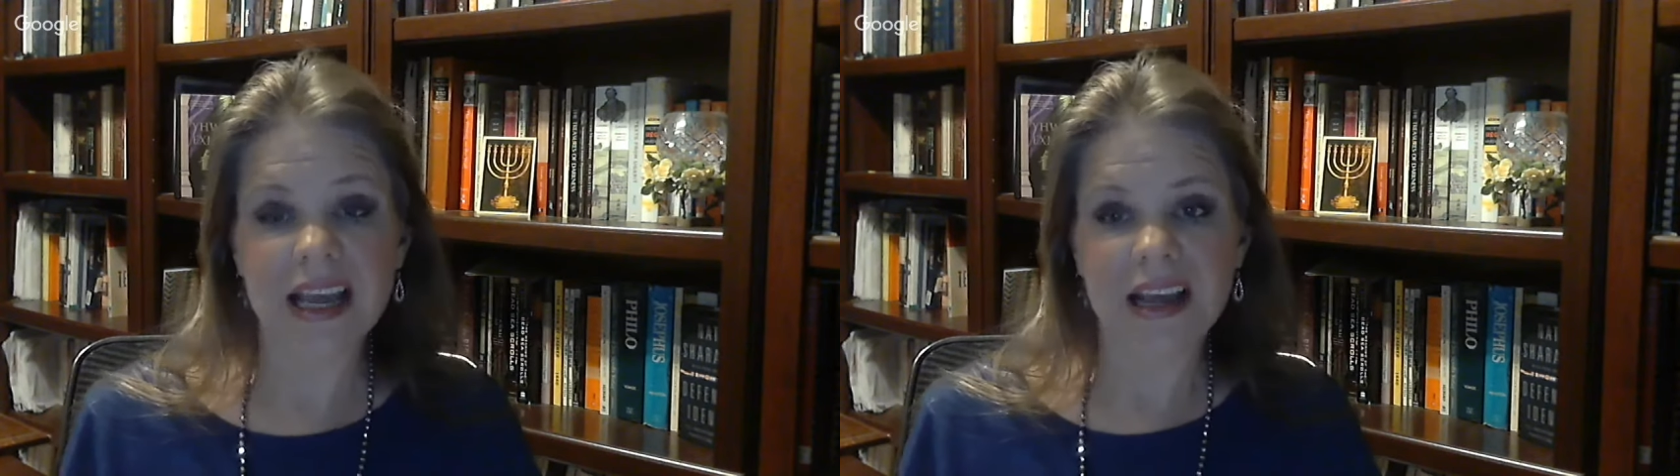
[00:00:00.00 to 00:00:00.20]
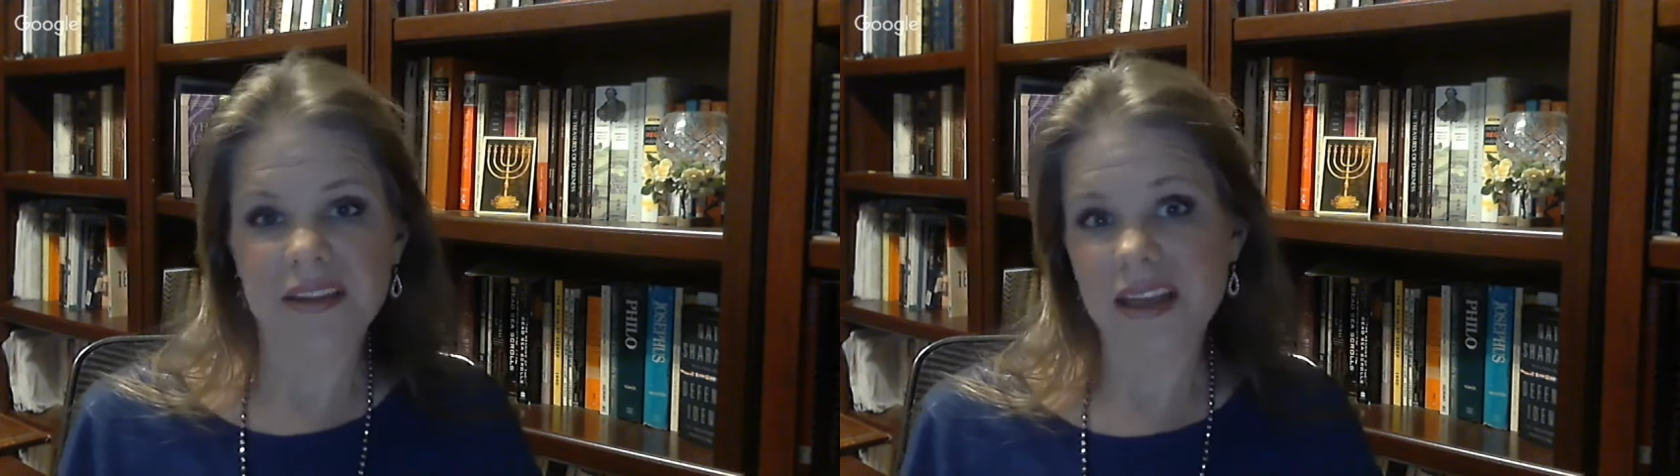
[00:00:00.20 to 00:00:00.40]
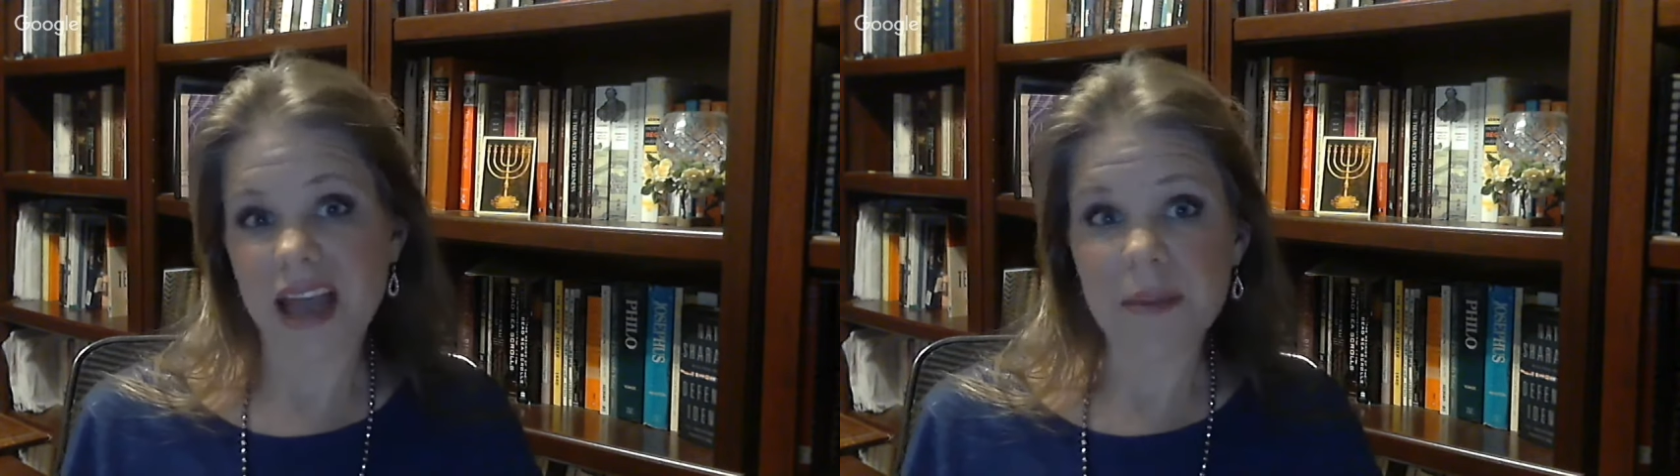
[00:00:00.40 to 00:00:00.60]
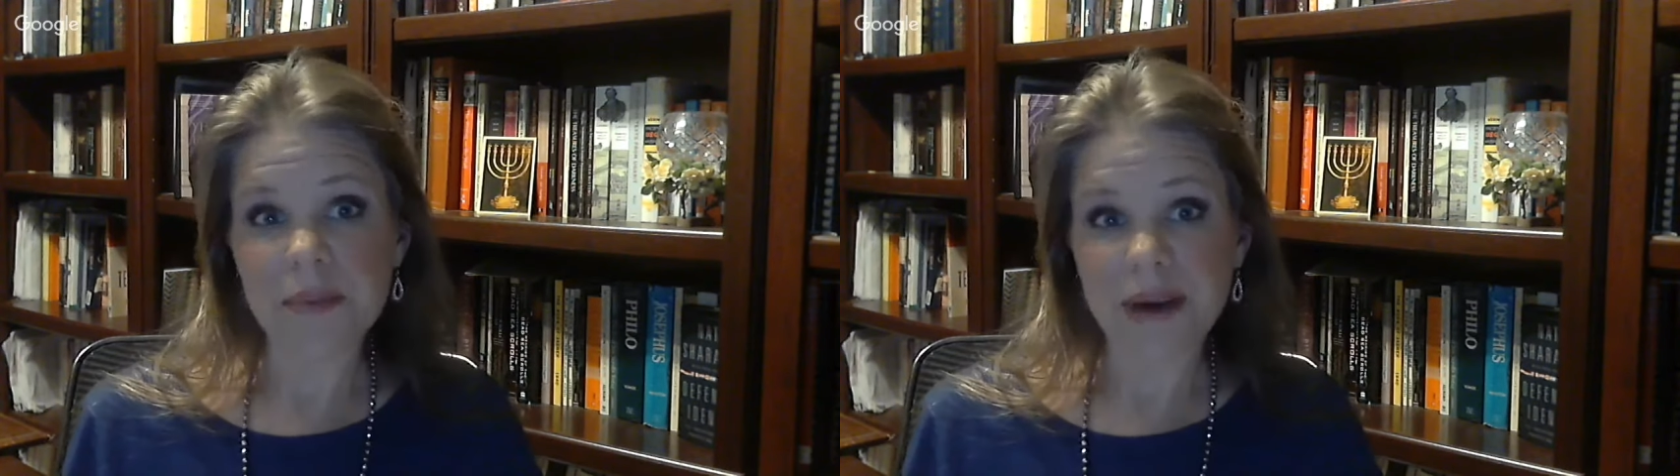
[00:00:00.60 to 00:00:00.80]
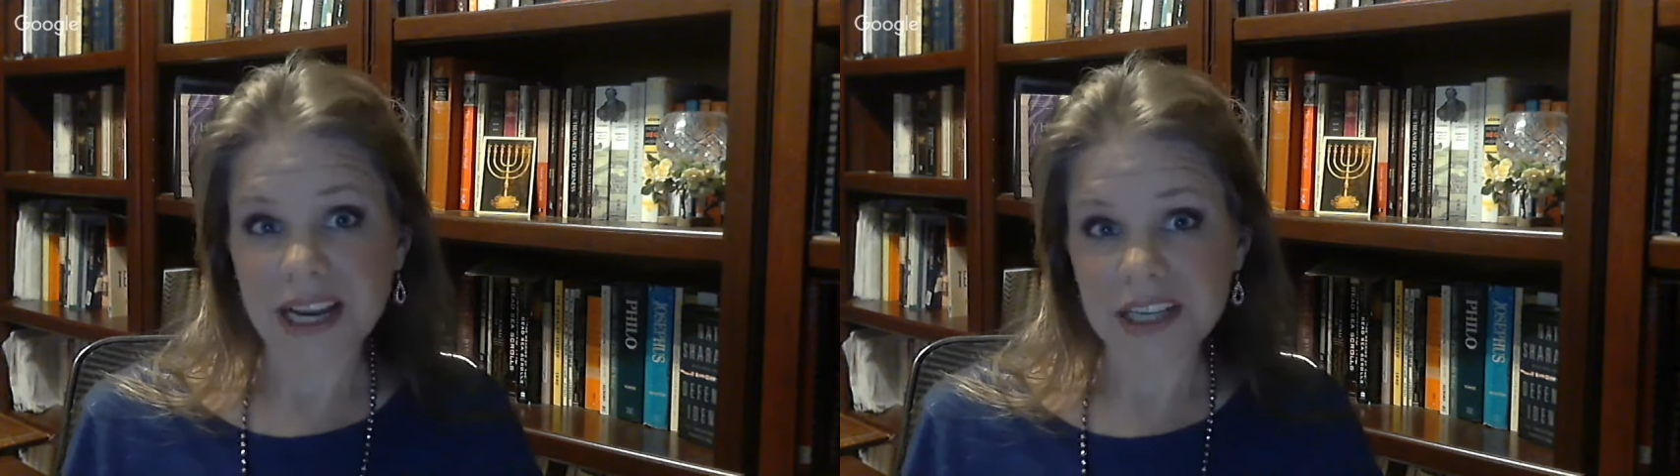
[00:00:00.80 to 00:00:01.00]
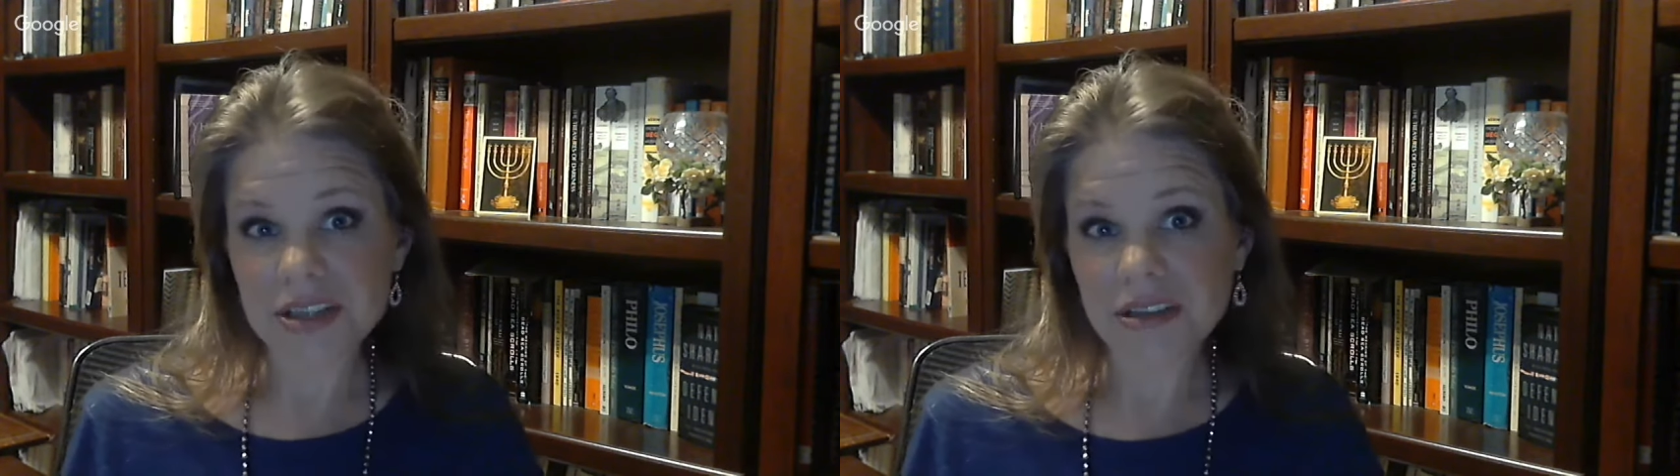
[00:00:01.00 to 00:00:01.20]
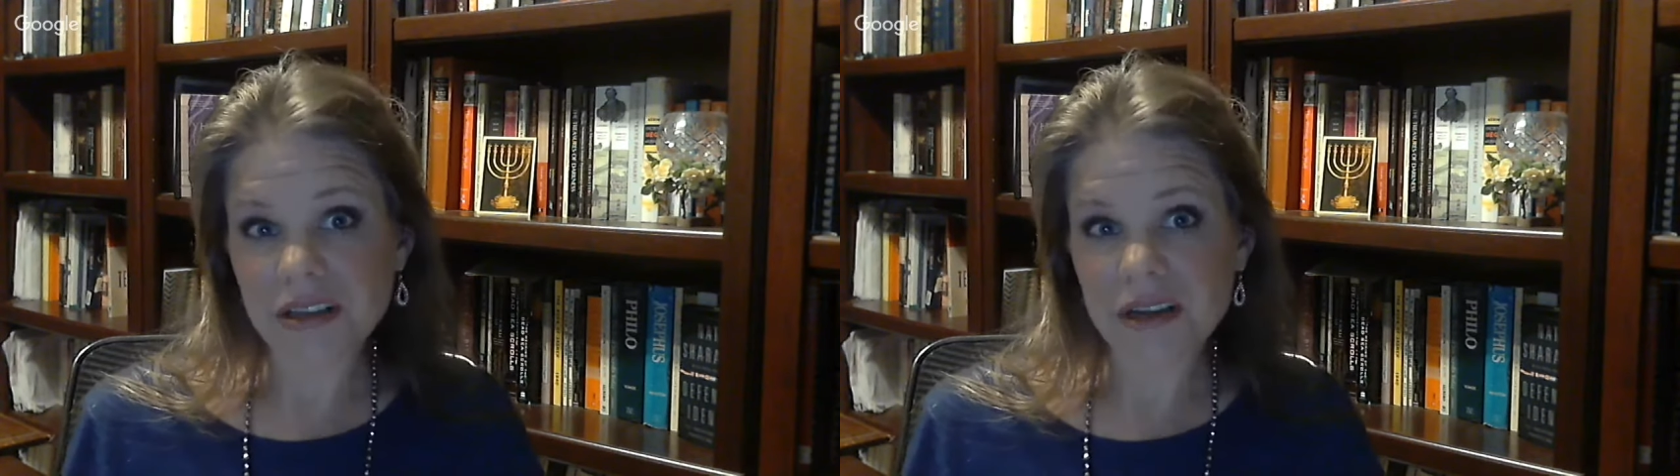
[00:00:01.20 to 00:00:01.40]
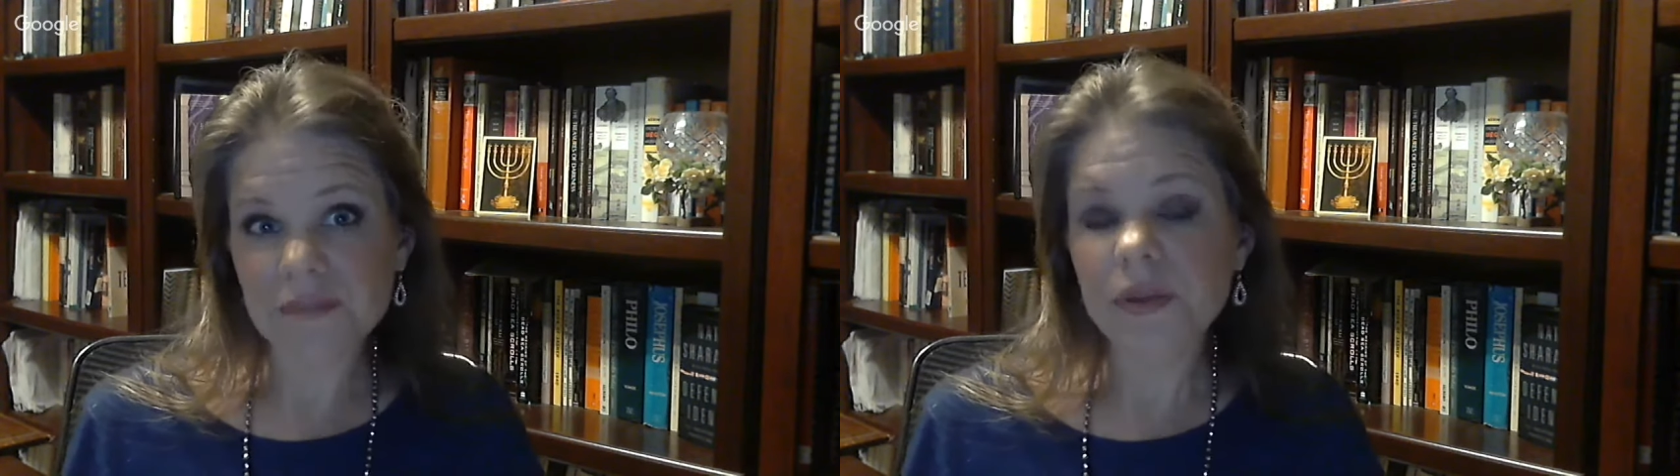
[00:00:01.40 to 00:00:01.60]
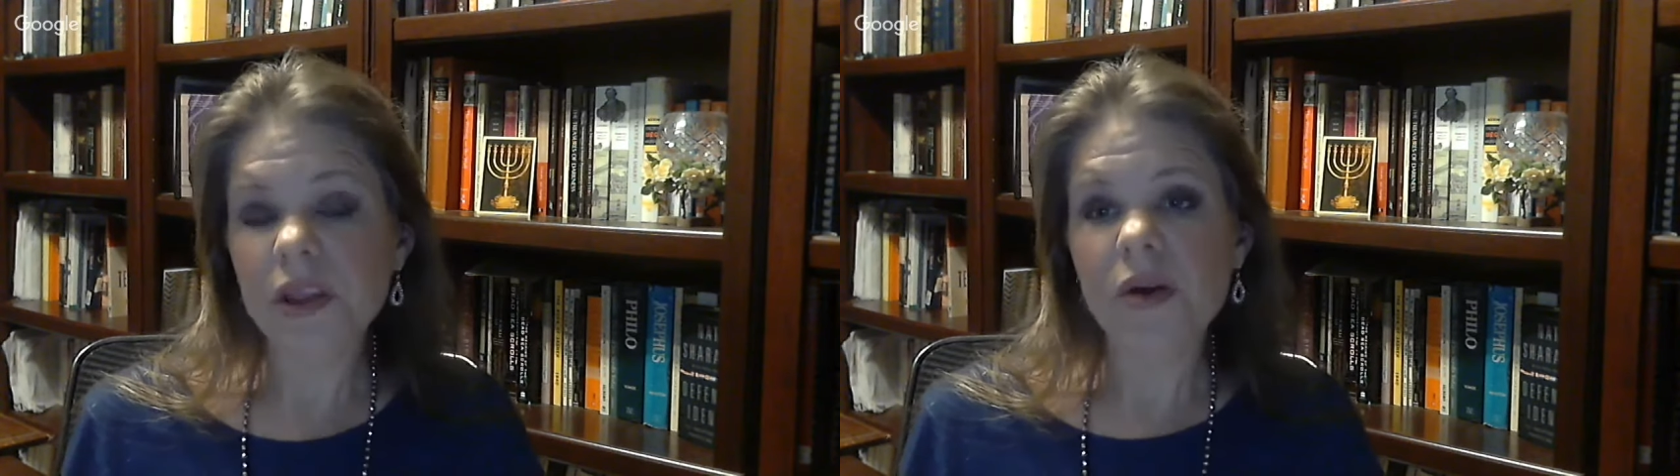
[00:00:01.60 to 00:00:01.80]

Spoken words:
the upper echelon,